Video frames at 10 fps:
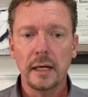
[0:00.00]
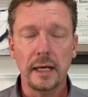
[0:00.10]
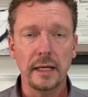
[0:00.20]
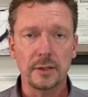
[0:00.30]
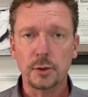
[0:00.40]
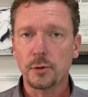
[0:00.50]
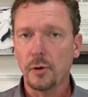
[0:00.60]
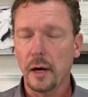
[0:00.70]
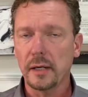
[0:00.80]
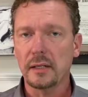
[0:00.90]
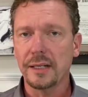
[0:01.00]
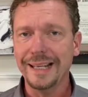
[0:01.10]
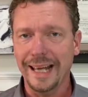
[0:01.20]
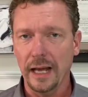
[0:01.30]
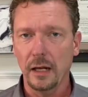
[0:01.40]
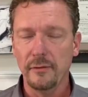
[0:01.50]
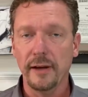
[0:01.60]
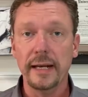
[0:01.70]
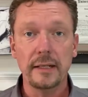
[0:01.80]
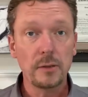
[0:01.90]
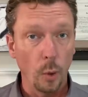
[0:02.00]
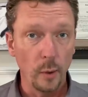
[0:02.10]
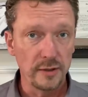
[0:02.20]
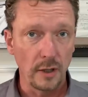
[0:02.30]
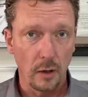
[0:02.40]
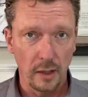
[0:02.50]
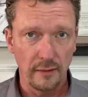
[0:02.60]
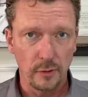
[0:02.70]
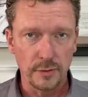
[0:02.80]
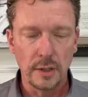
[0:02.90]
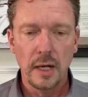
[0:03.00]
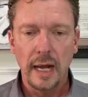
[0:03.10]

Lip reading: is chronically elevated cortisol levels.